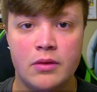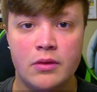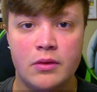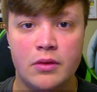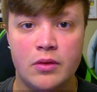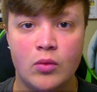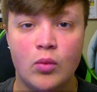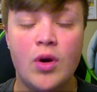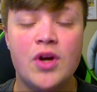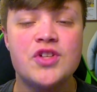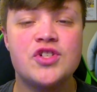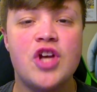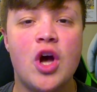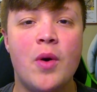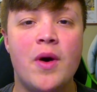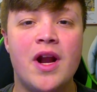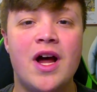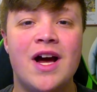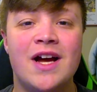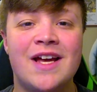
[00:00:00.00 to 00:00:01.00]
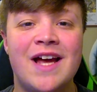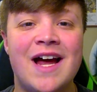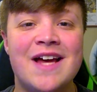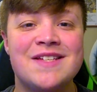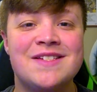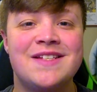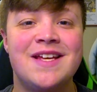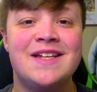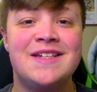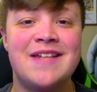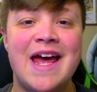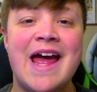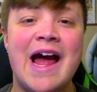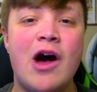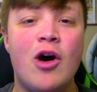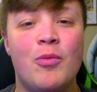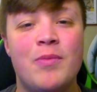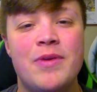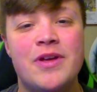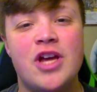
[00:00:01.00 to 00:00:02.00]
What is going on, guys? Today
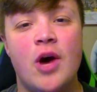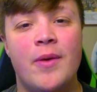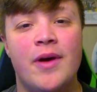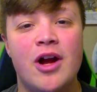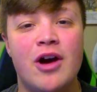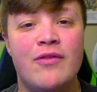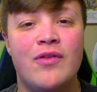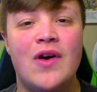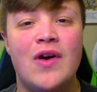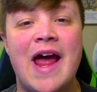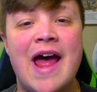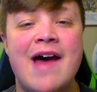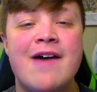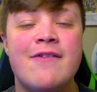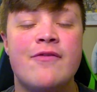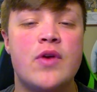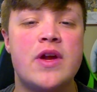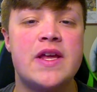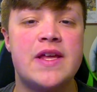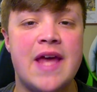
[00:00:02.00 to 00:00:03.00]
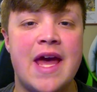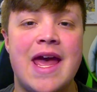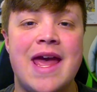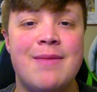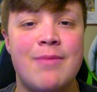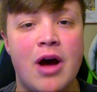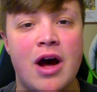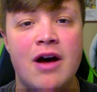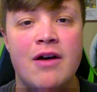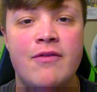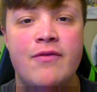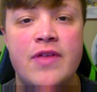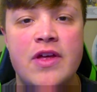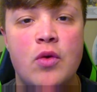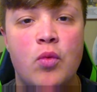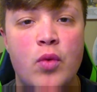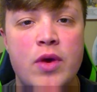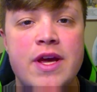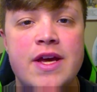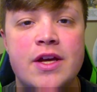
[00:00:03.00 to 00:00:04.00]
I will be going over every game of the
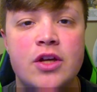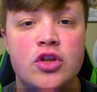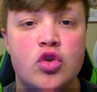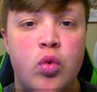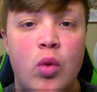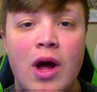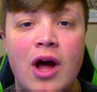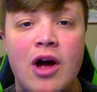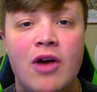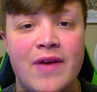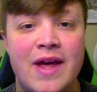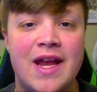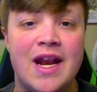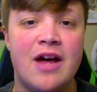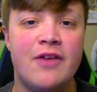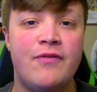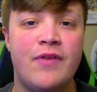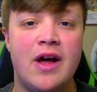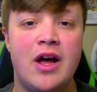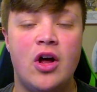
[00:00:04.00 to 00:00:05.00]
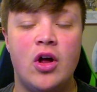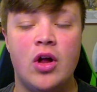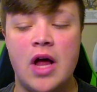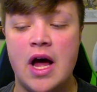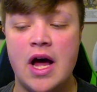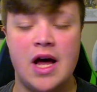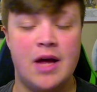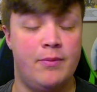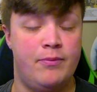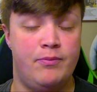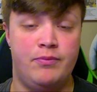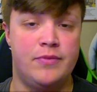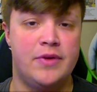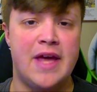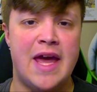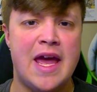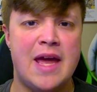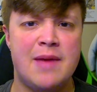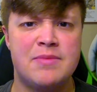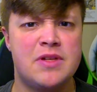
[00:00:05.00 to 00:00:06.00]
Week 12 NFL
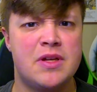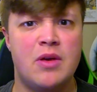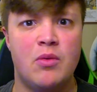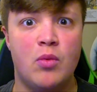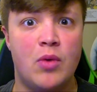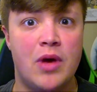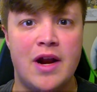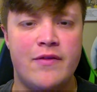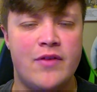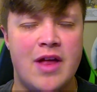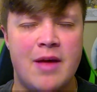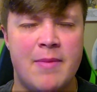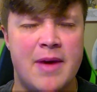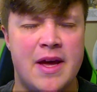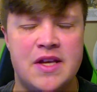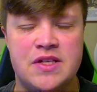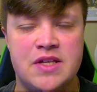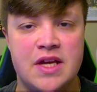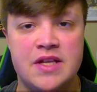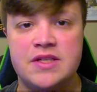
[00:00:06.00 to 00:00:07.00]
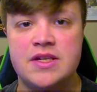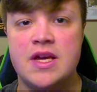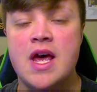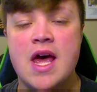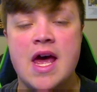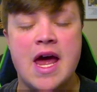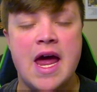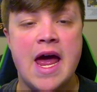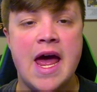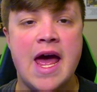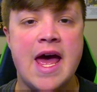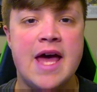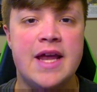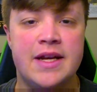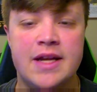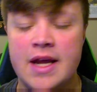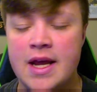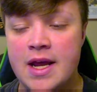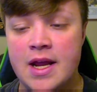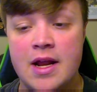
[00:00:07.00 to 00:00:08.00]
games, whatever that makes sense,
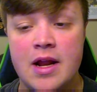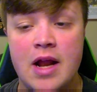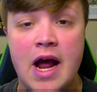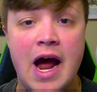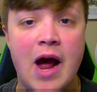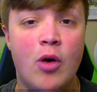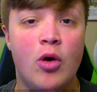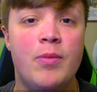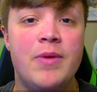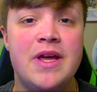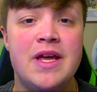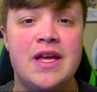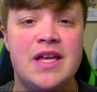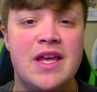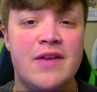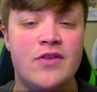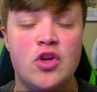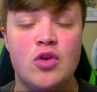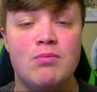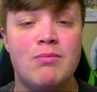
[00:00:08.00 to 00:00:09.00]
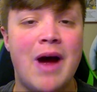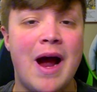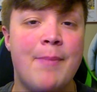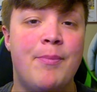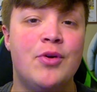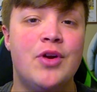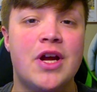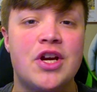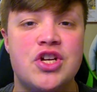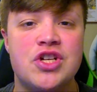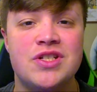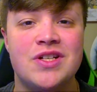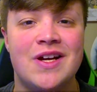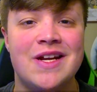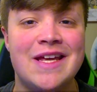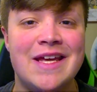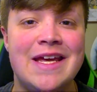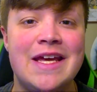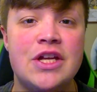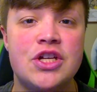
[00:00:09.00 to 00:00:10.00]
and I will be giving you my predictions
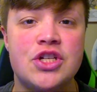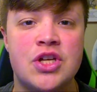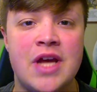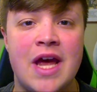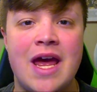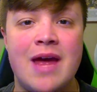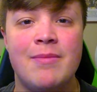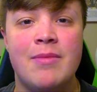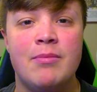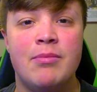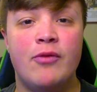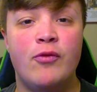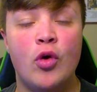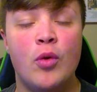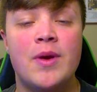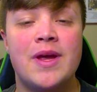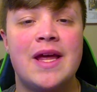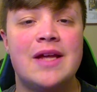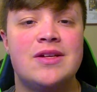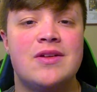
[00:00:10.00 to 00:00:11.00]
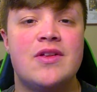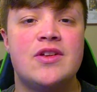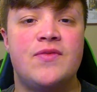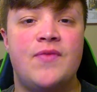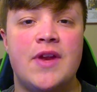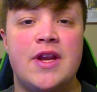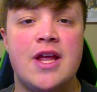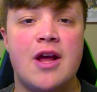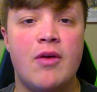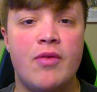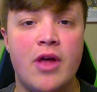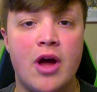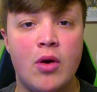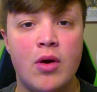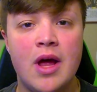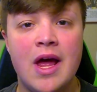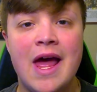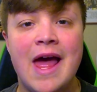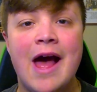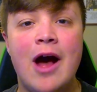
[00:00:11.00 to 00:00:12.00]
on each game. Before we get into this video, though,
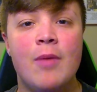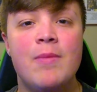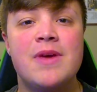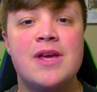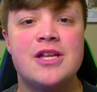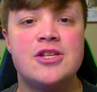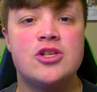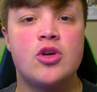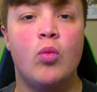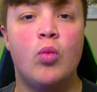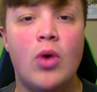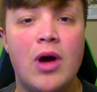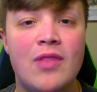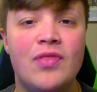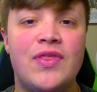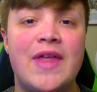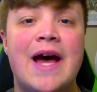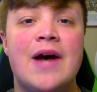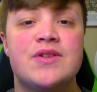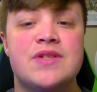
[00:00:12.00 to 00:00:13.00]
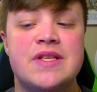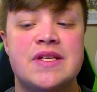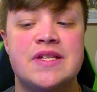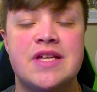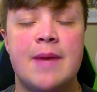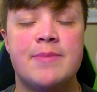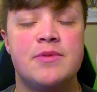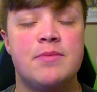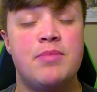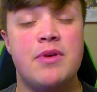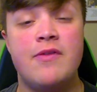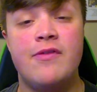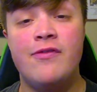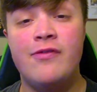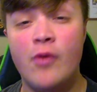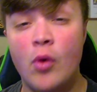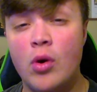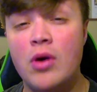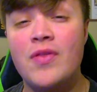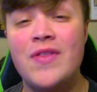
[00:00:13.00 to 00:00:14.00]
help me get to 1,000 subs
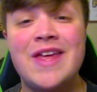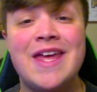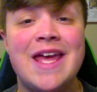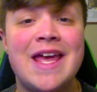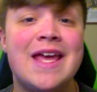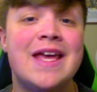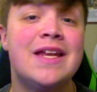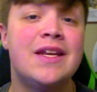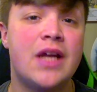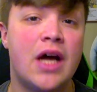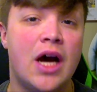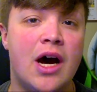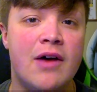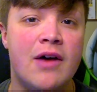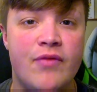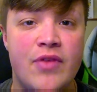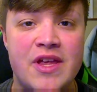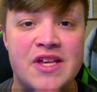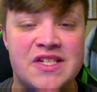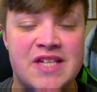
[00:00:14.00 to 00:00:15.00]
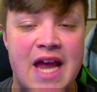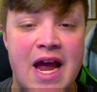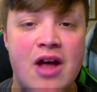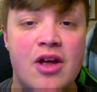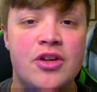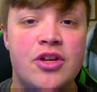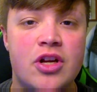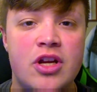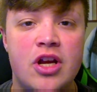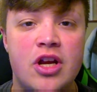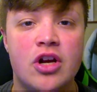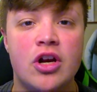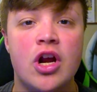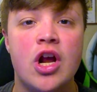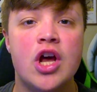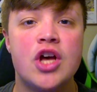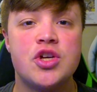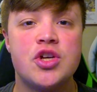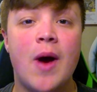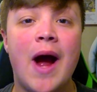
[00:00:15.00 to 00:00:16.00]
before the end of this calendar year
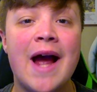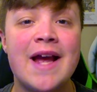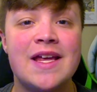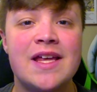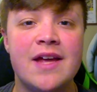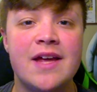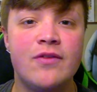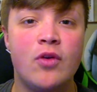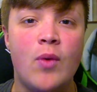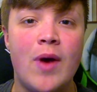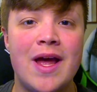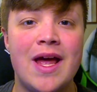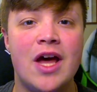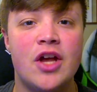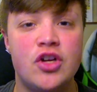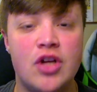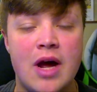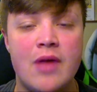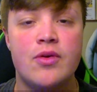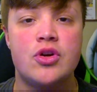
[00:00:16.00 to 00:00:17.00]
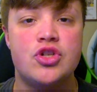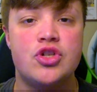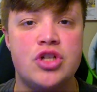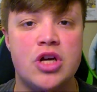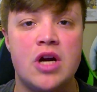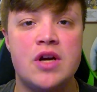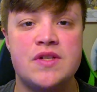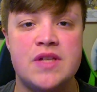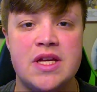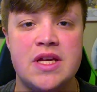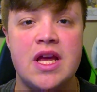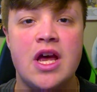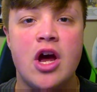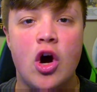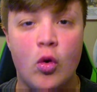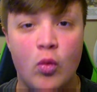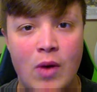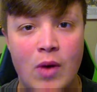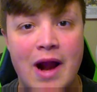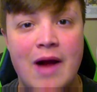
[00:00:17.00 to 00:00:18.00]
so I can give away another jersey
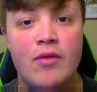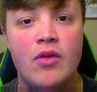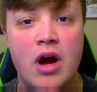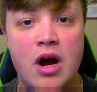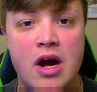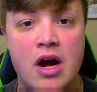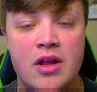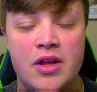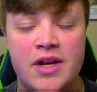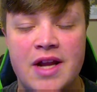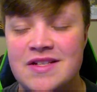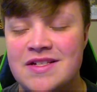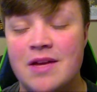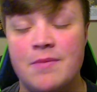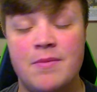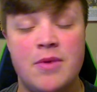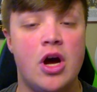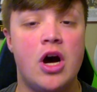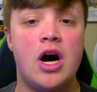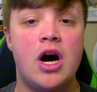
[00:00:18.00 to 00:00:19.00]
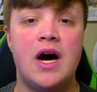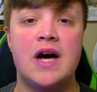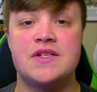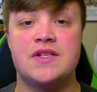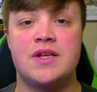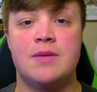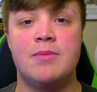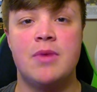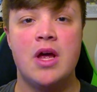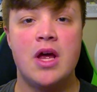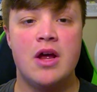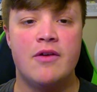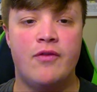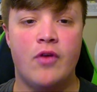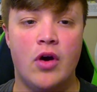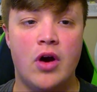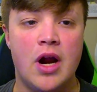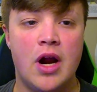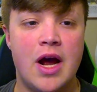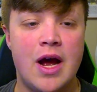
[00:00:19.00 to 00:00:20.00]
around the holidays. That'd be awesome
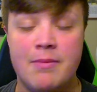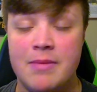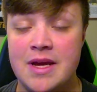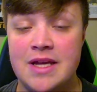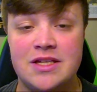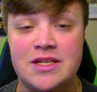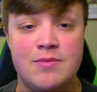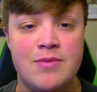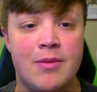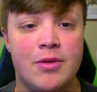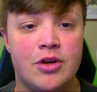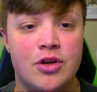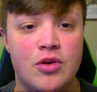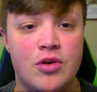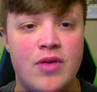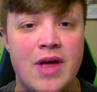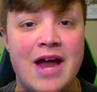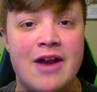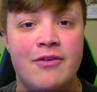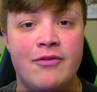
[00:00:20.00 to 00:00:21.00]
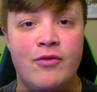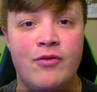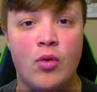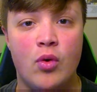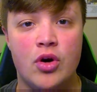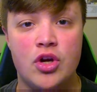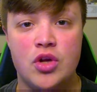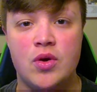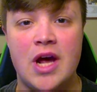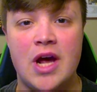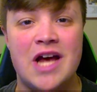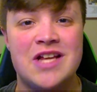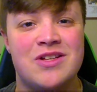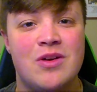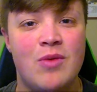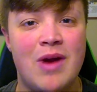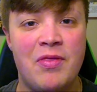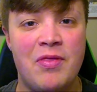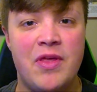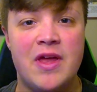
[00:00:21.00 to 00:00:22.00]
for me to be able to do that for you guys
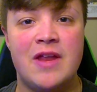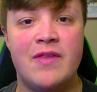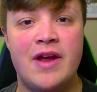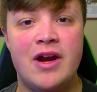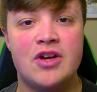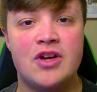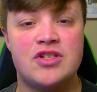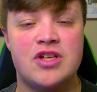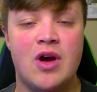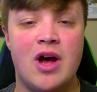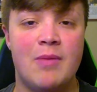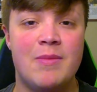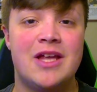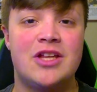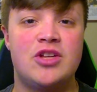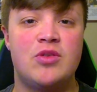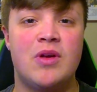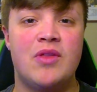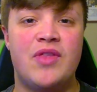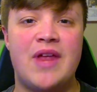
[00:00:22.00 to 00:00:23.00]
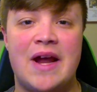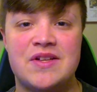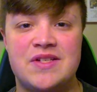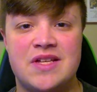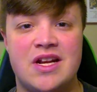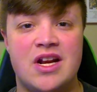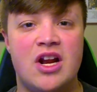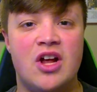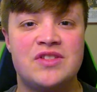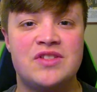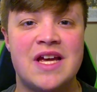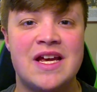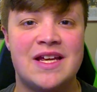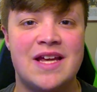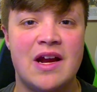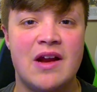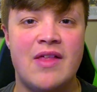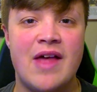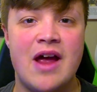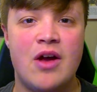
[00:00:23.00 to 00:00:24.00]
right then and there. So help me get to 1,000 and I'll take
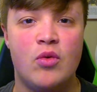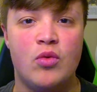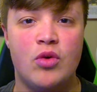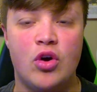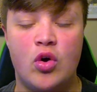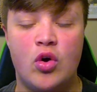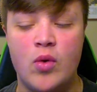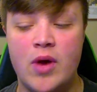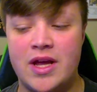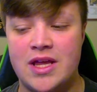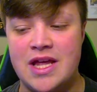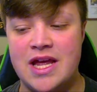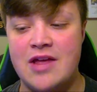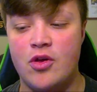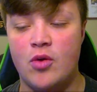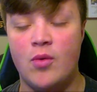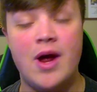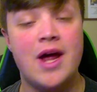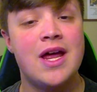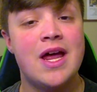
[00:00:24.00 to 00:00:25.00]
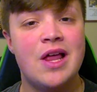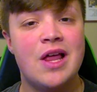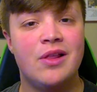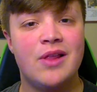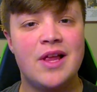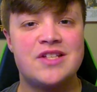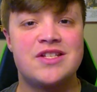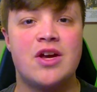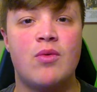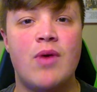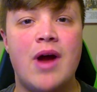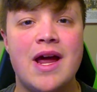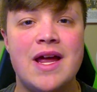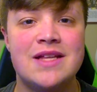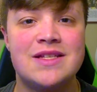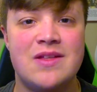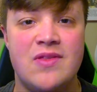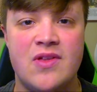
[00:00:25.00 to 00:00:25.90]
care of that real quick. Either way, let's get right into this